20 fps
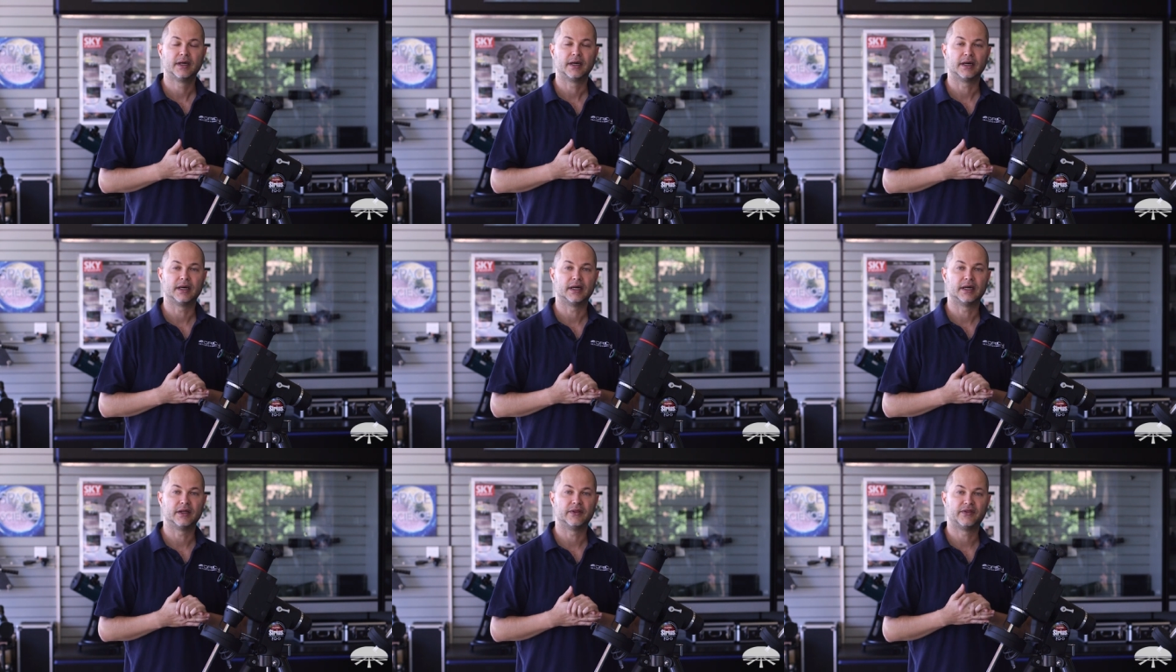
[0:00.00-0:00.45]

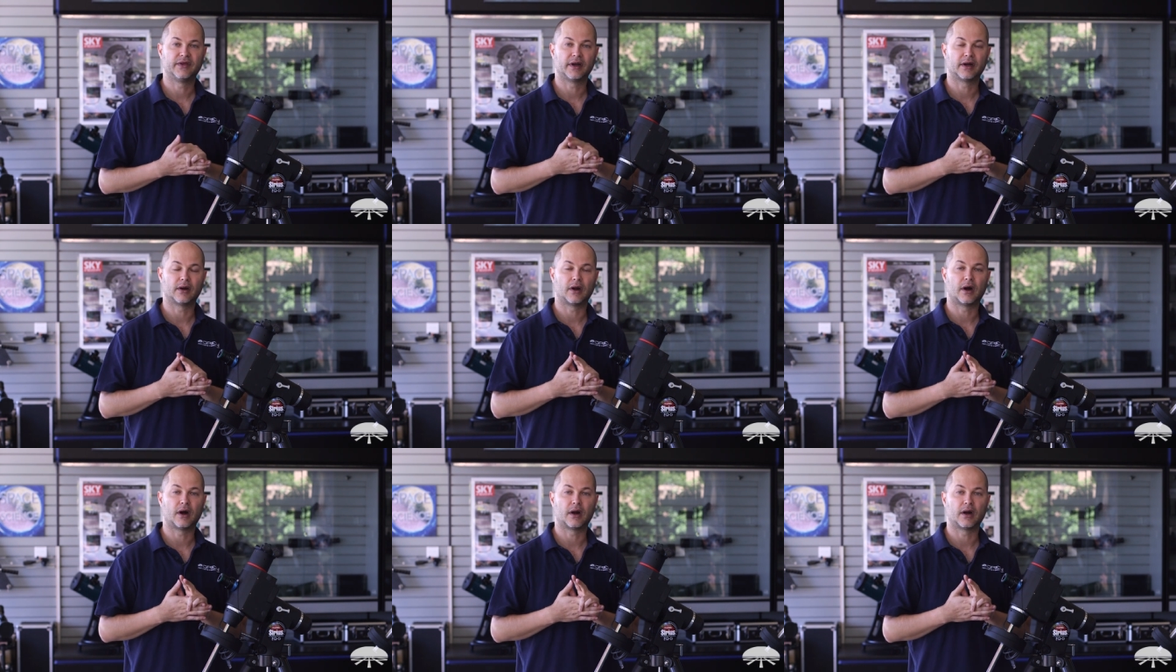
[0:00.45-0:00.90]
Uh,
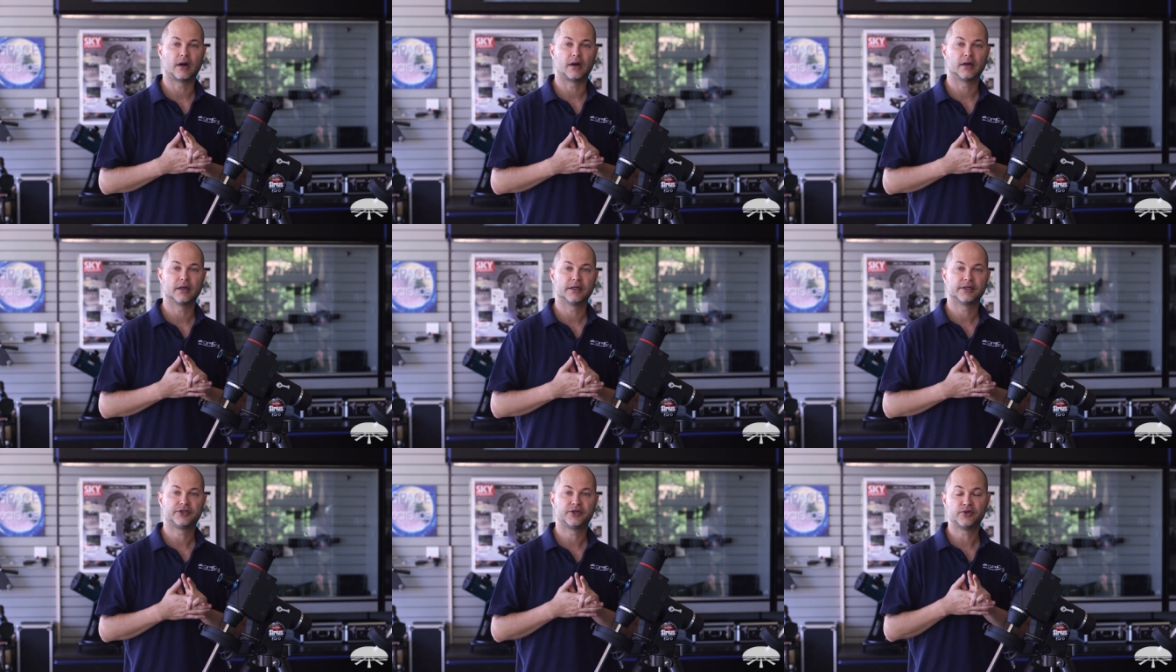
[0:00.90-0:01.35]
there
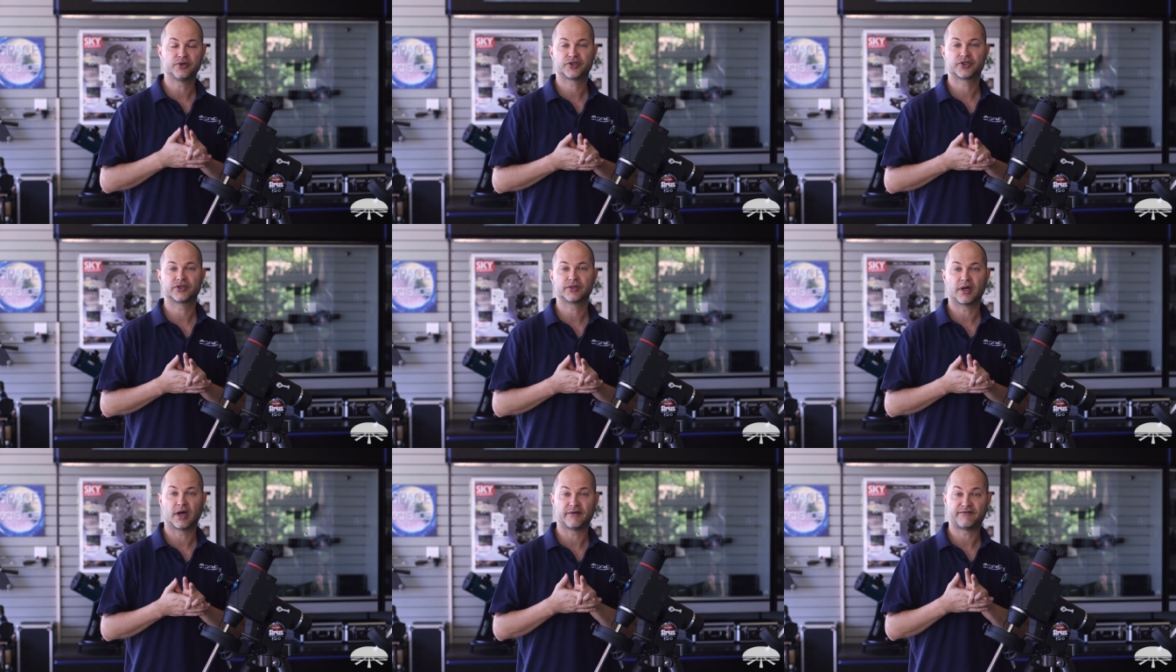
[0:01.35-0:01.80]
are two
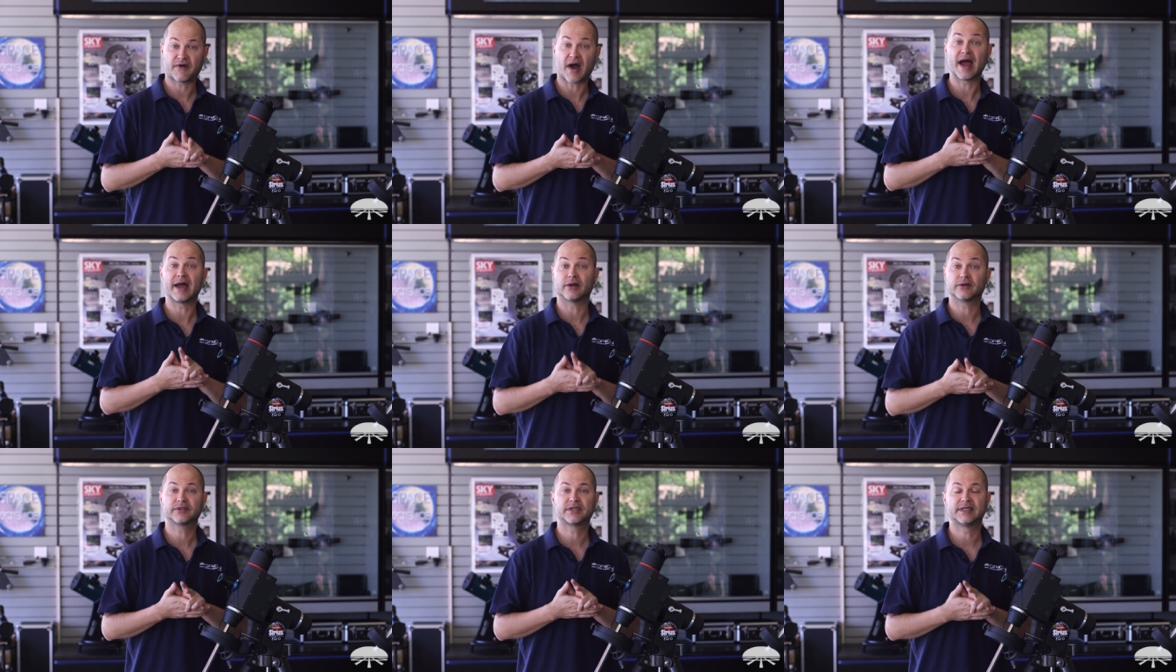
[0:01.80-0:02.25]
uh,
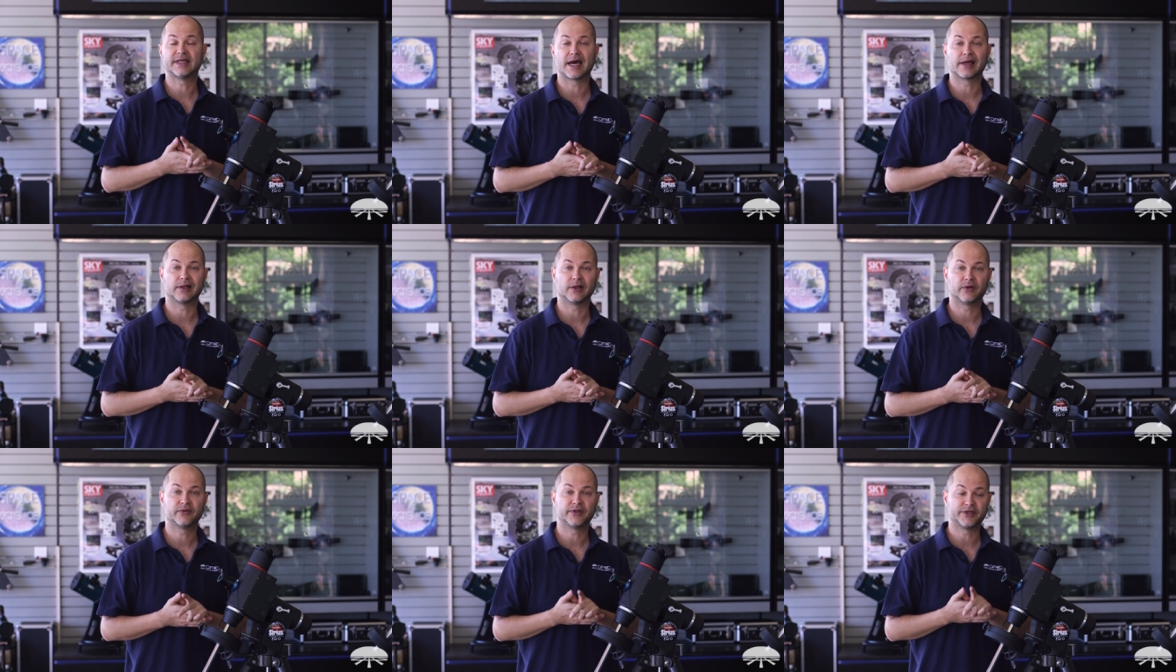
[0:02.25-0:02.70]
files to
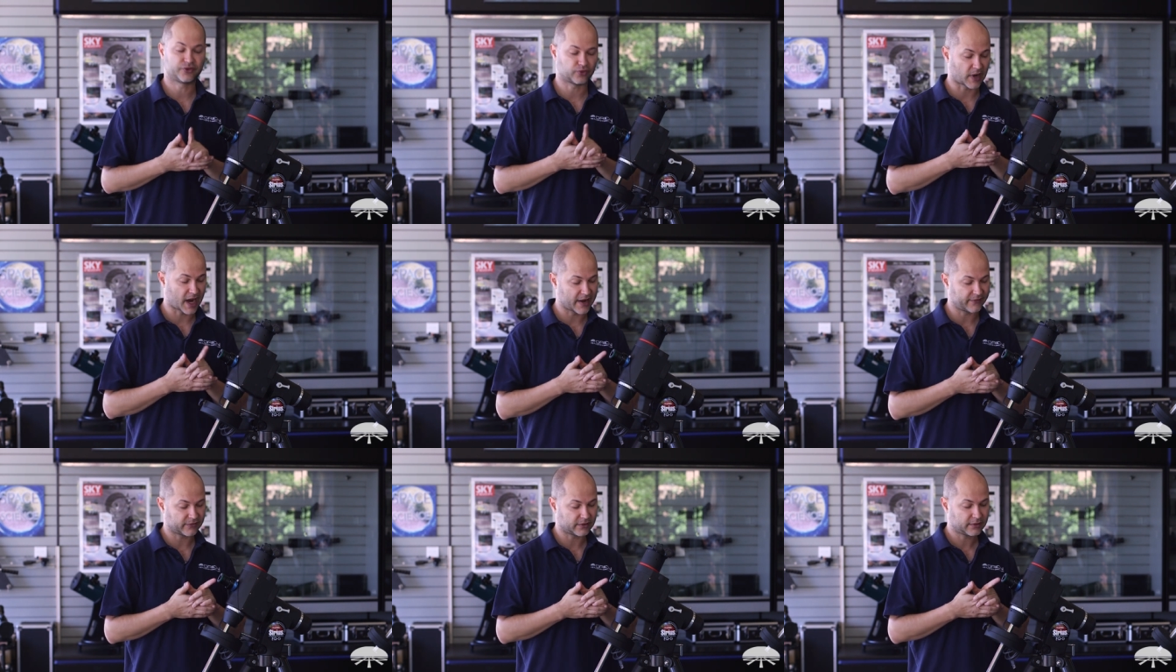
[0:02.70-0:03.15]
download, the
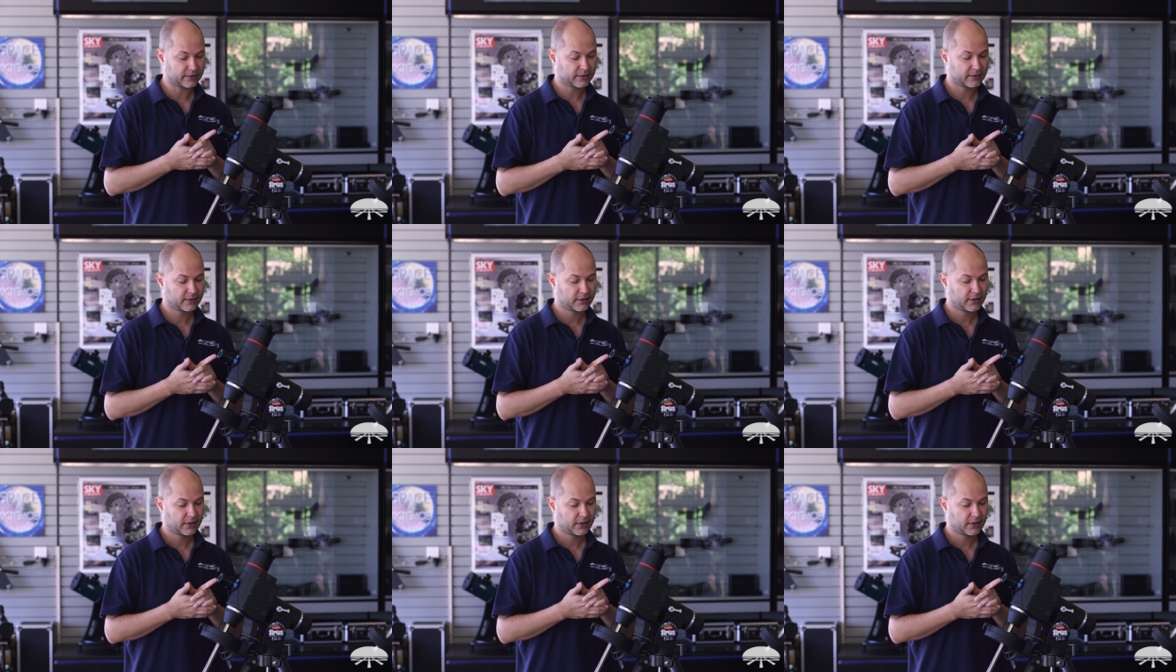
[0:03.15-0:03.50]
driver